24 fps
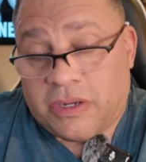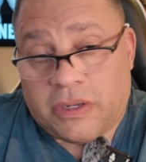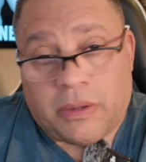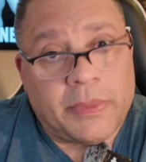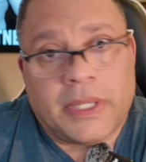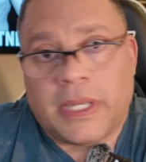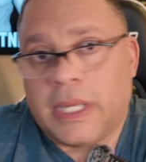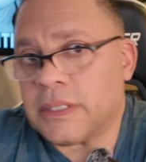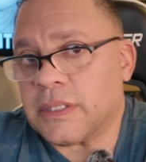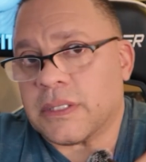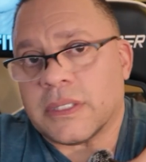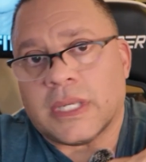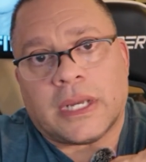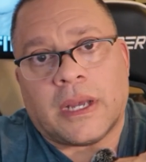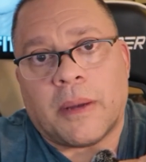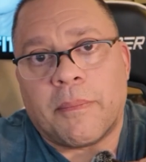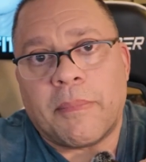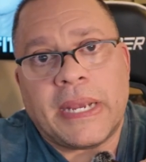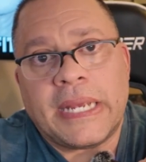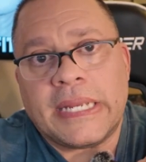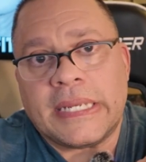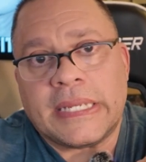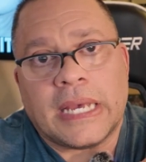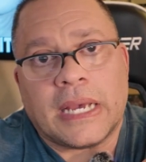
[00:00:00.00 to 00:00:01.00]
mean, that's like a
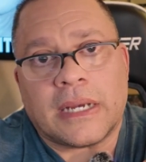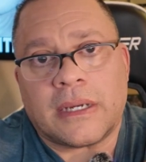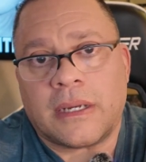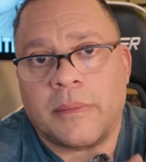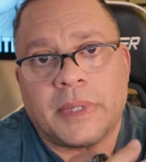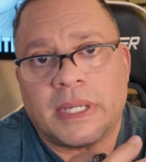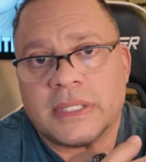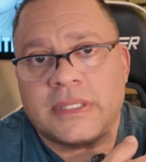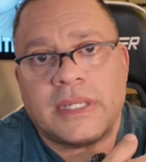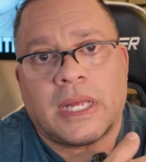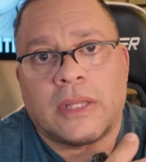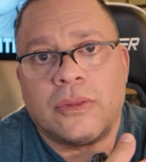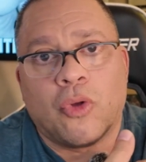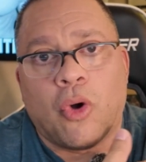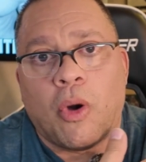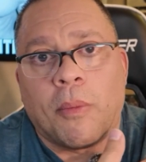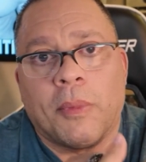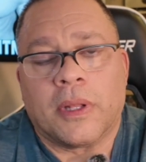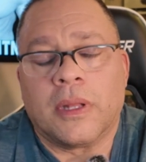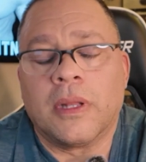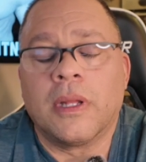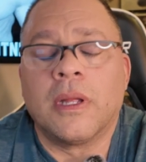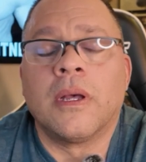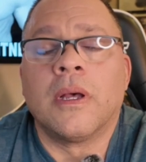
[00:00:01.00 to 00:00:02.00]
maniac. I mean, that's not
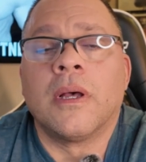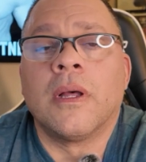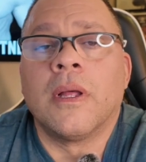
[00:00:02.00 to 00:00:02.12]
normal.